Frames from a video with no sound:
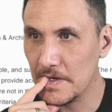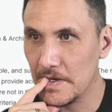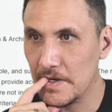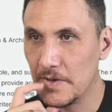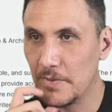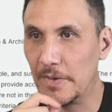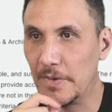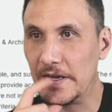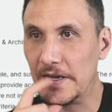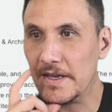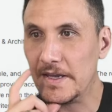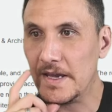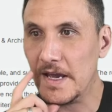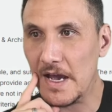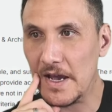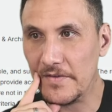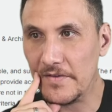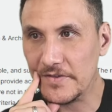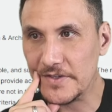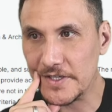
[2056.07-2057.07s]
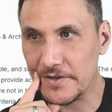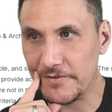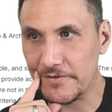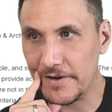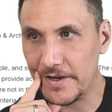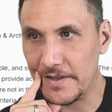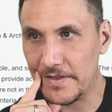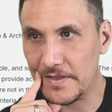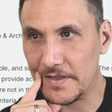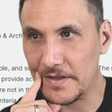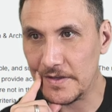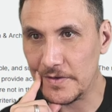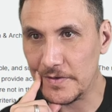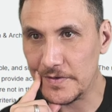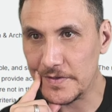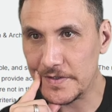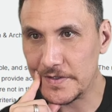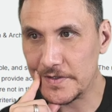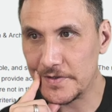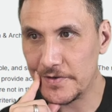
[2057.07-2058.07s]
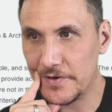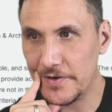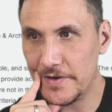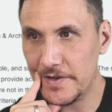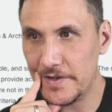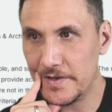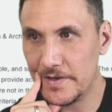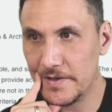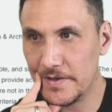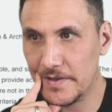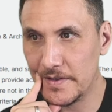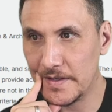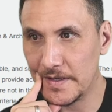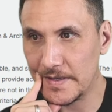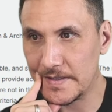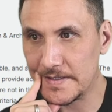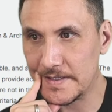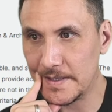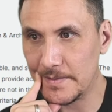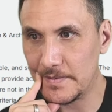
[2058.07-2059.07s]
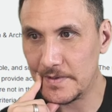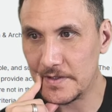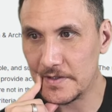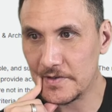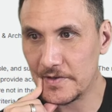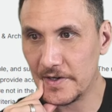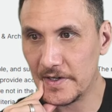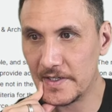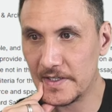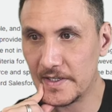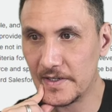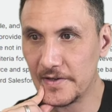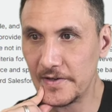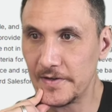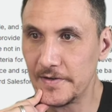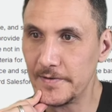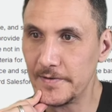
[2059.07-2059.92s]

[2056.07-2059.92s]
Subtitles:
we have generated the user story, the acceptance criteria,